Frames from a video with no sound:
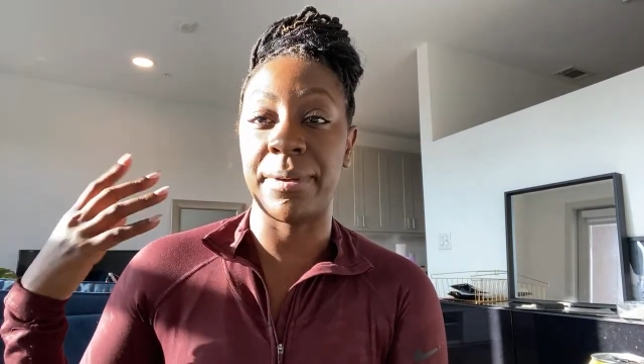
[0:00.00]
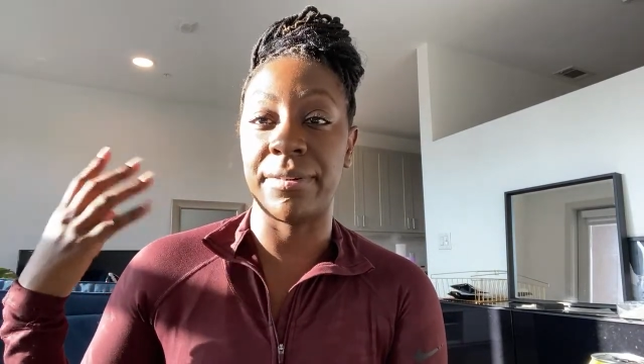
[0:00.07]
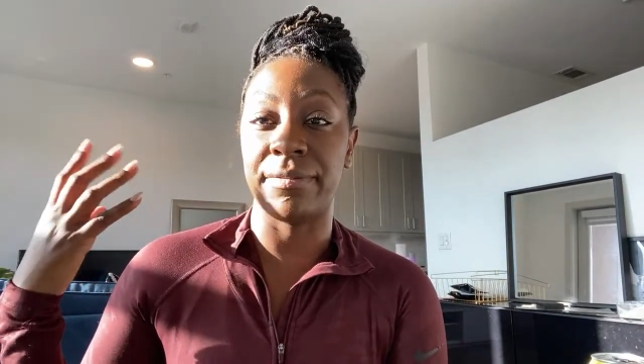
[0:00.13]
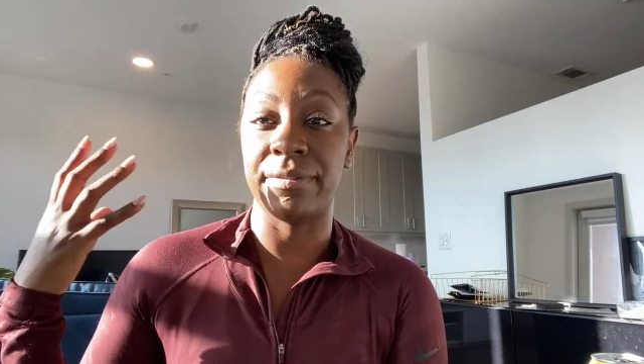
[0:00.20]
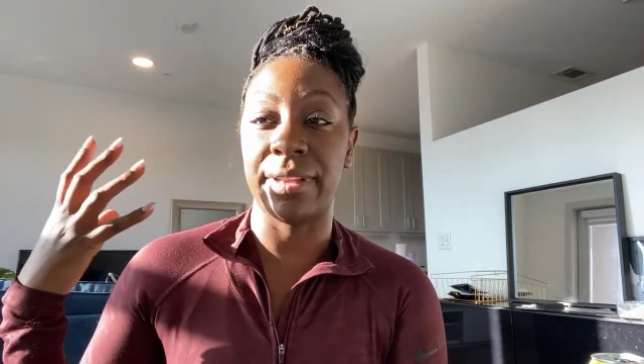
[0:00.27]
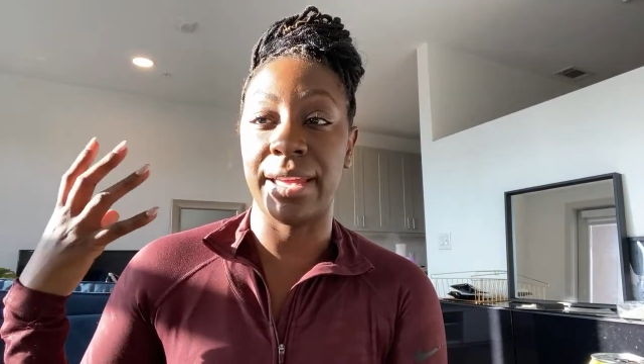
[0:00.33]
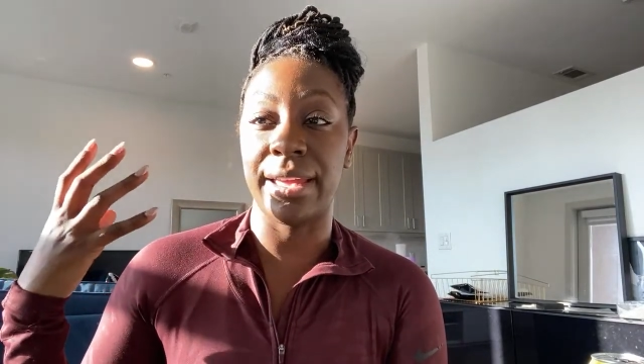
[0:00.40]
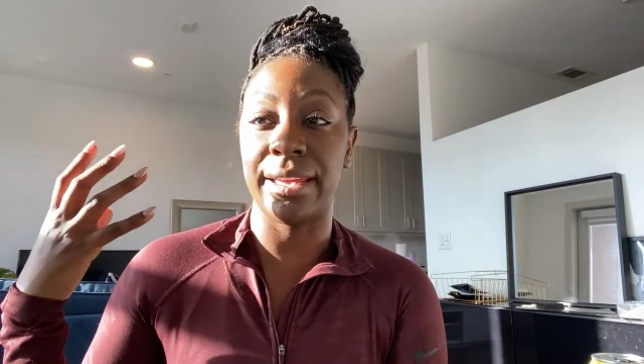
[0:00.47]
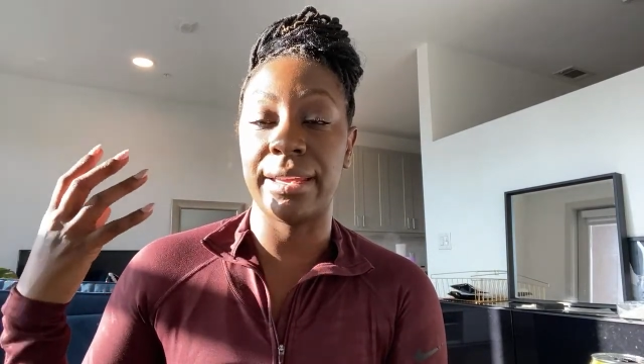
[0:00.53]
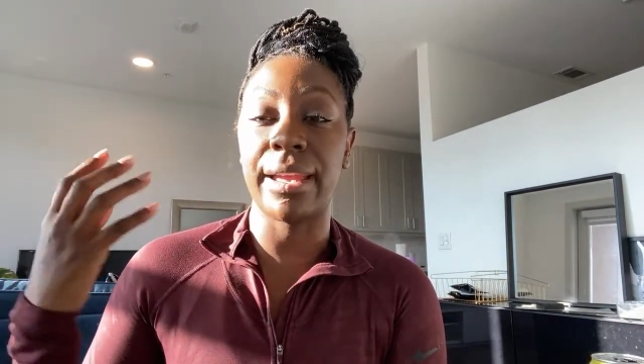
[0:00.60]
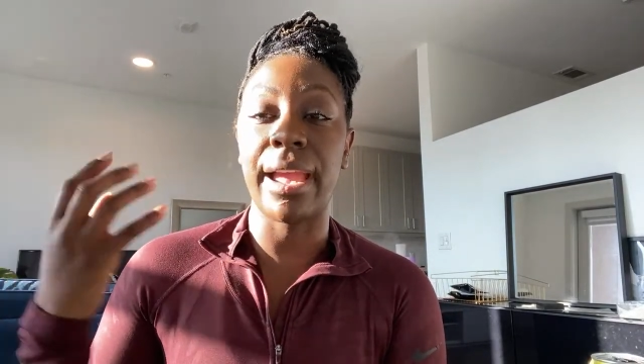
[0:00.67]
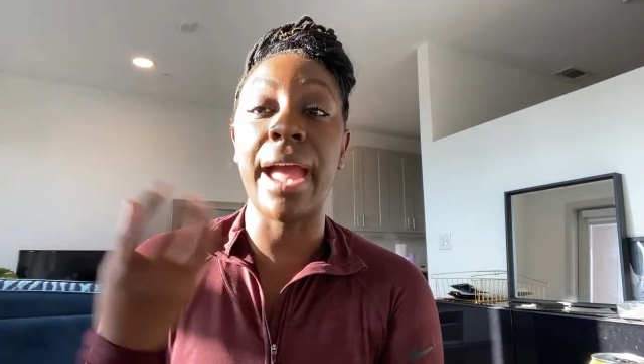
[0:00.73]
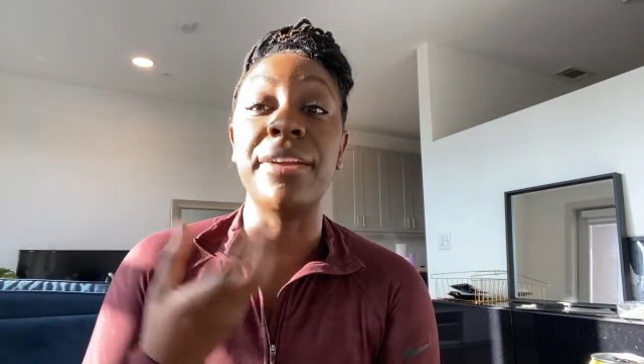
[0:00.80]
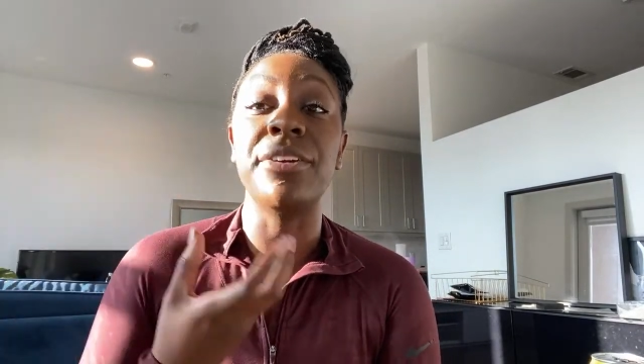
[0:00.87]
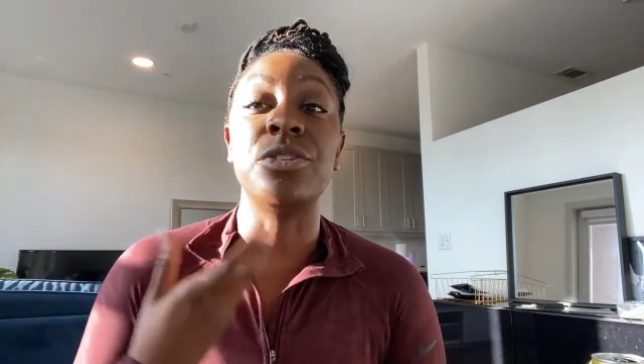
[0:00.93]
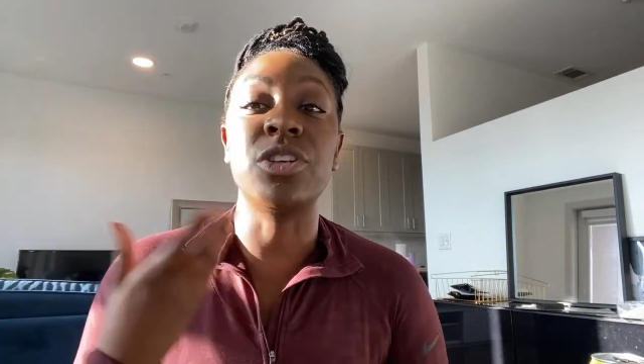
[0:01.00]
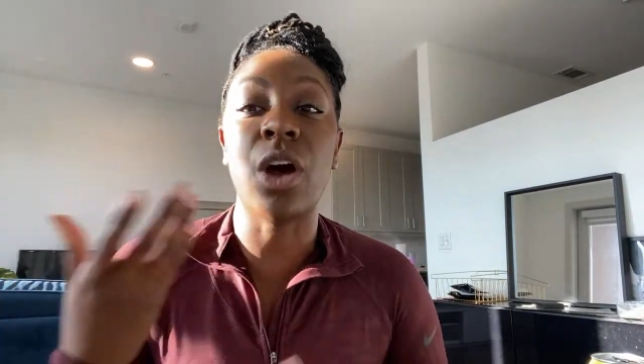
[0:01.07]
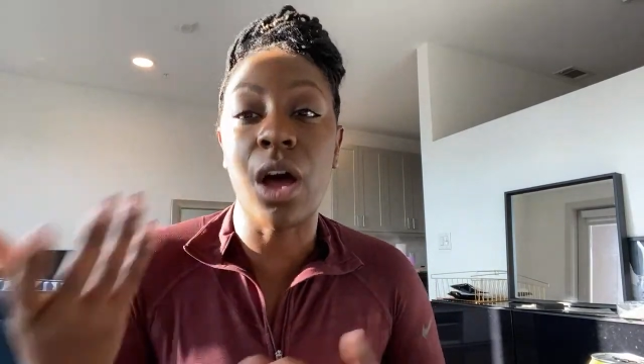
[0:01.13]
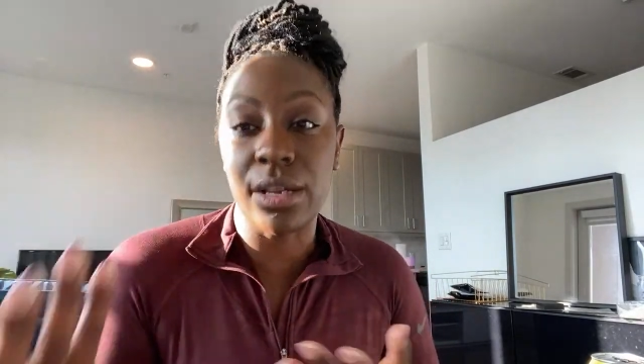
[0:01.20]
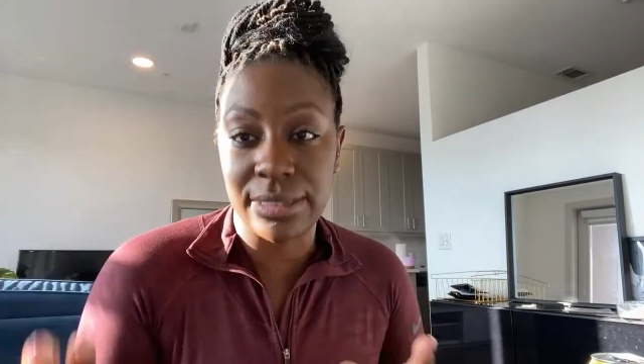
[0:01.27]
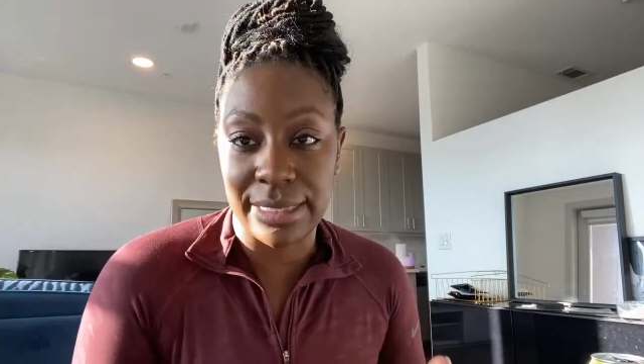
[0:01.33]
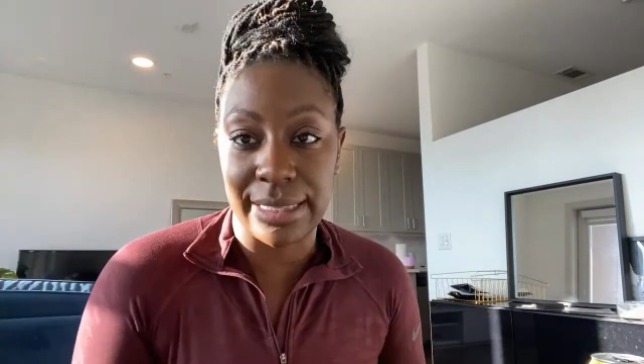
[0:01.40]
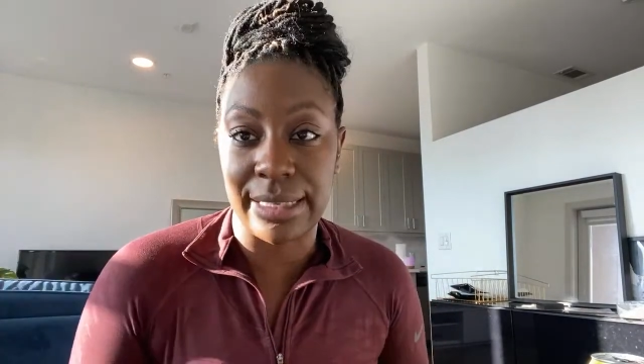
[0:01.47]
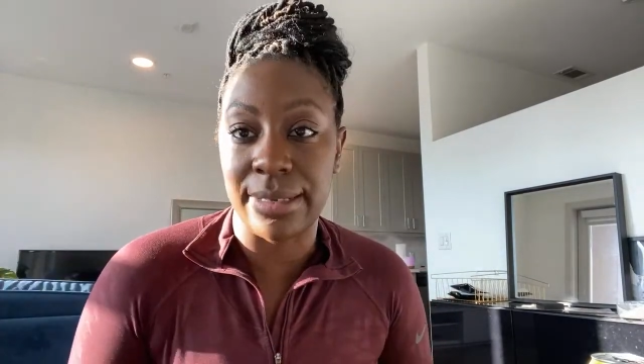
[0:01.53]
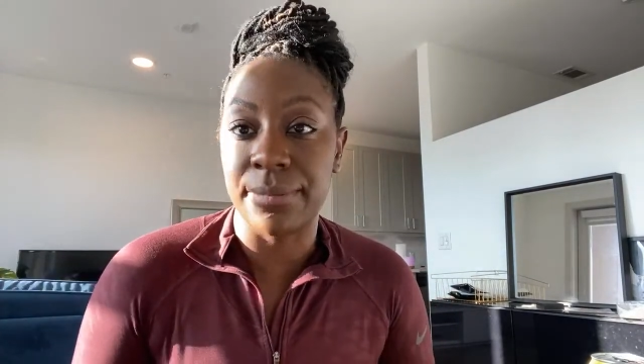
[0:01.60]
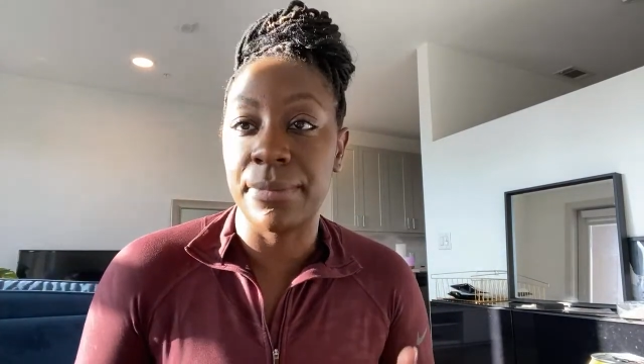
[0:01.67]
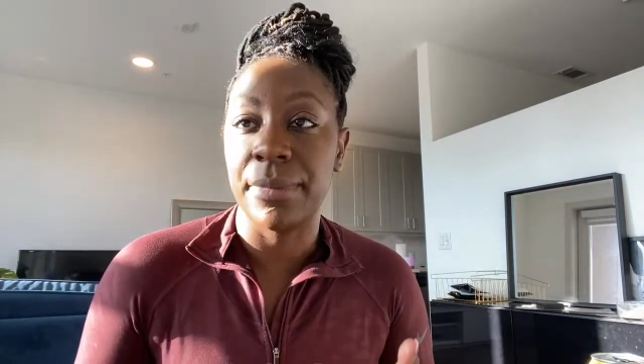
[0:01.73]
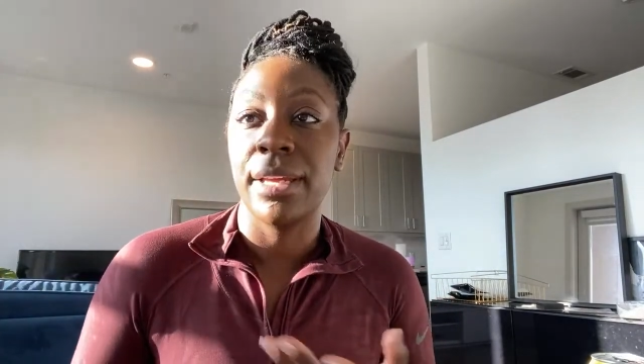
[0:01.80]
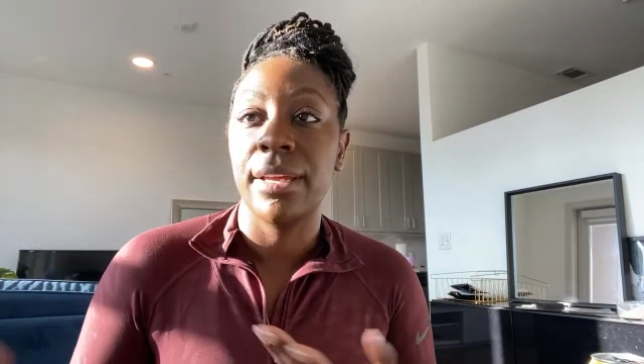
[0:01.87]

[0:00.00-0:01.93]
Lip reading: of like how you talk to them.